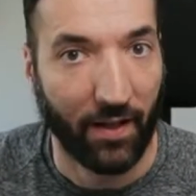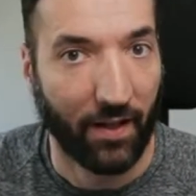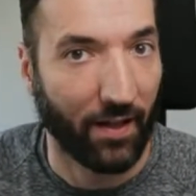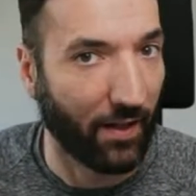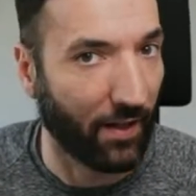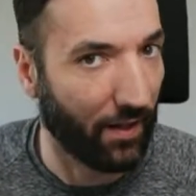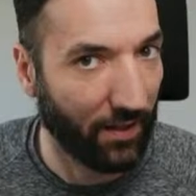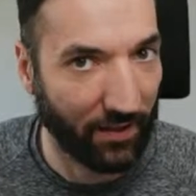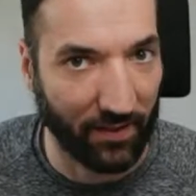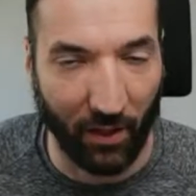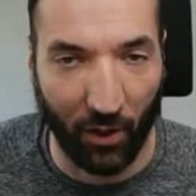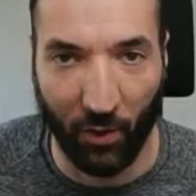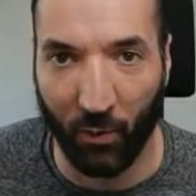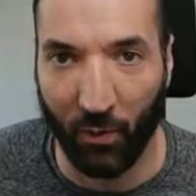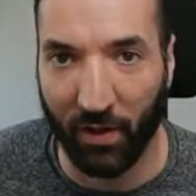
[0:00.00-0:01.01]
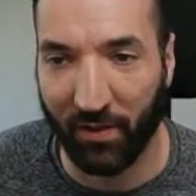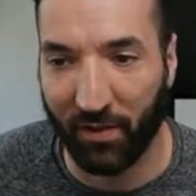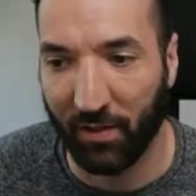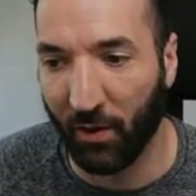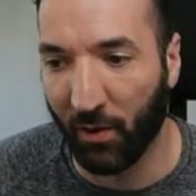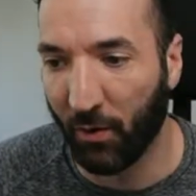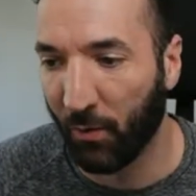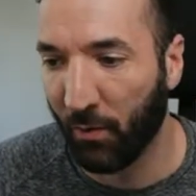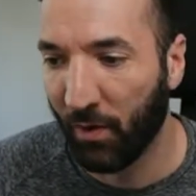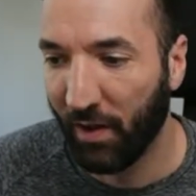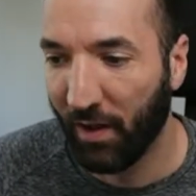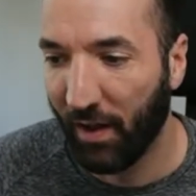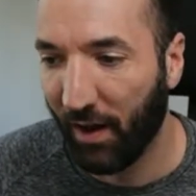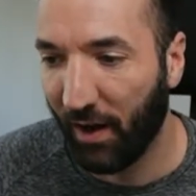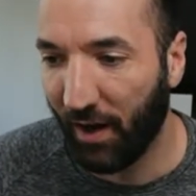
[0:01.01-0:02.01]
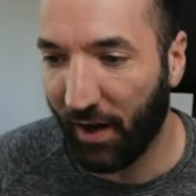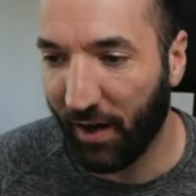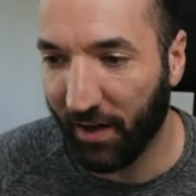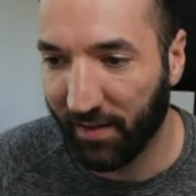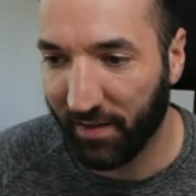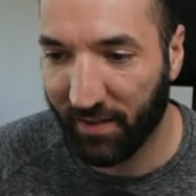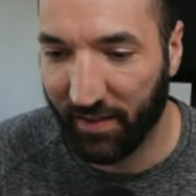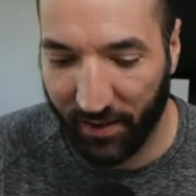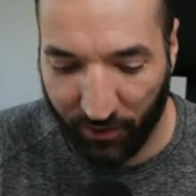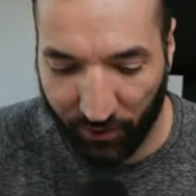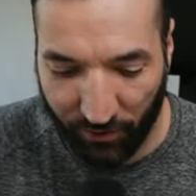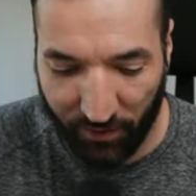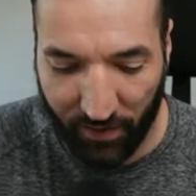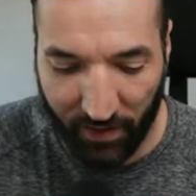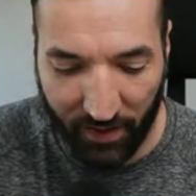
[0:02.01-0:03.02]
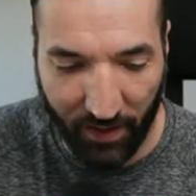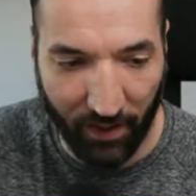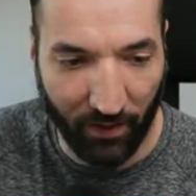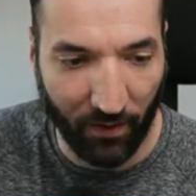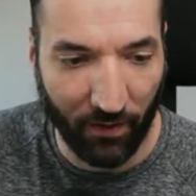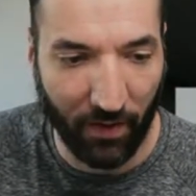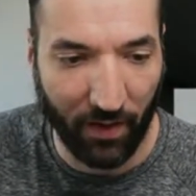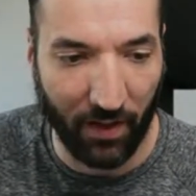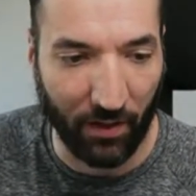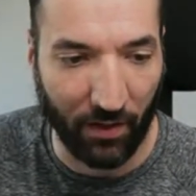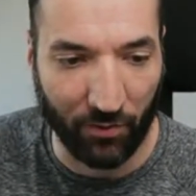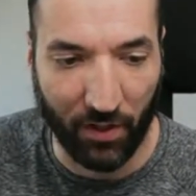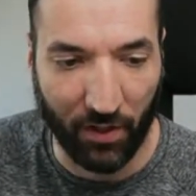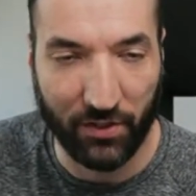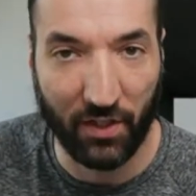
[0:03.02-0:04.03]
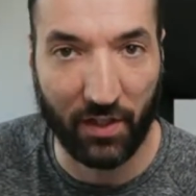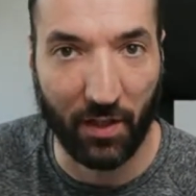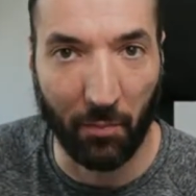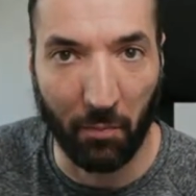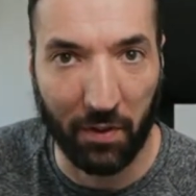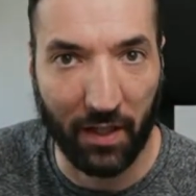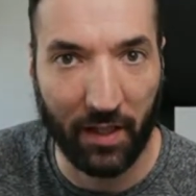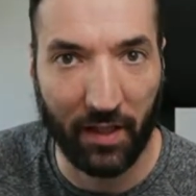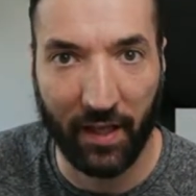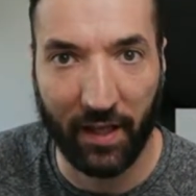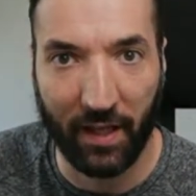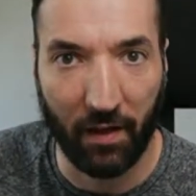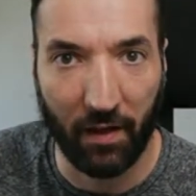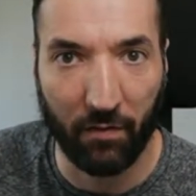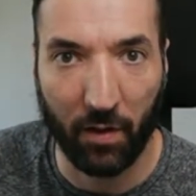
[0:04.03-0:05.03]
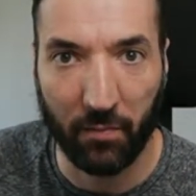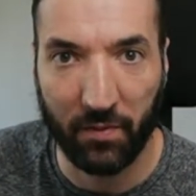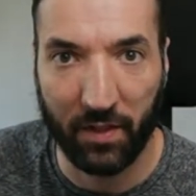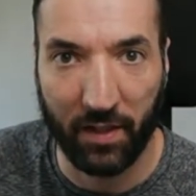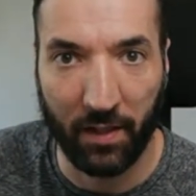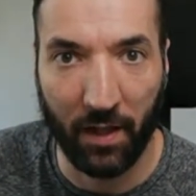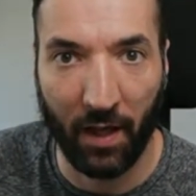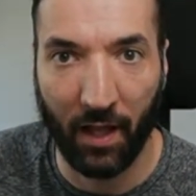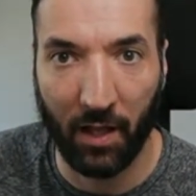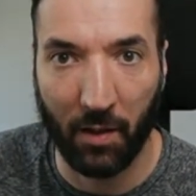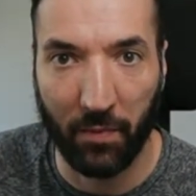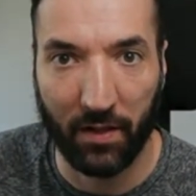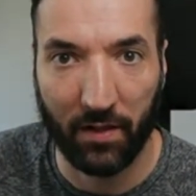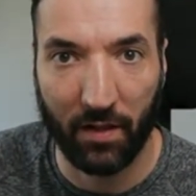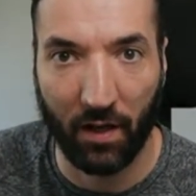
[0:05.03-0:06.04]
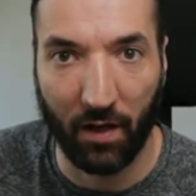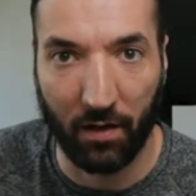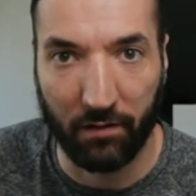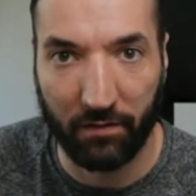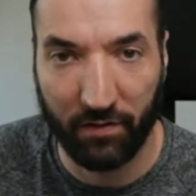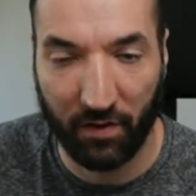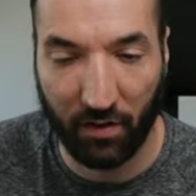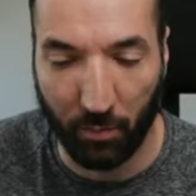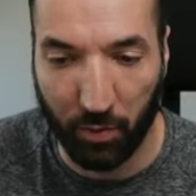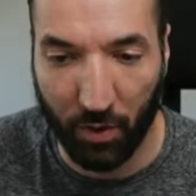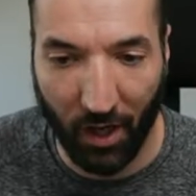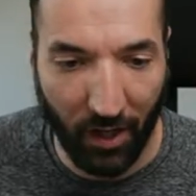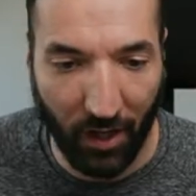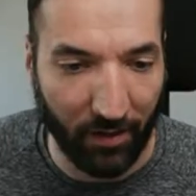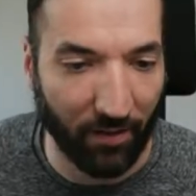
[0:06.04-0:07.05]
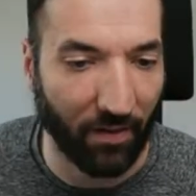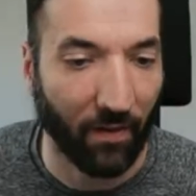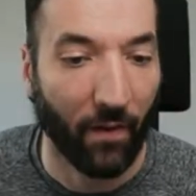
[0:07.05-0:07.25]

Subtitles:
There was no secrecy there. Russia completely gave up the element of surprise.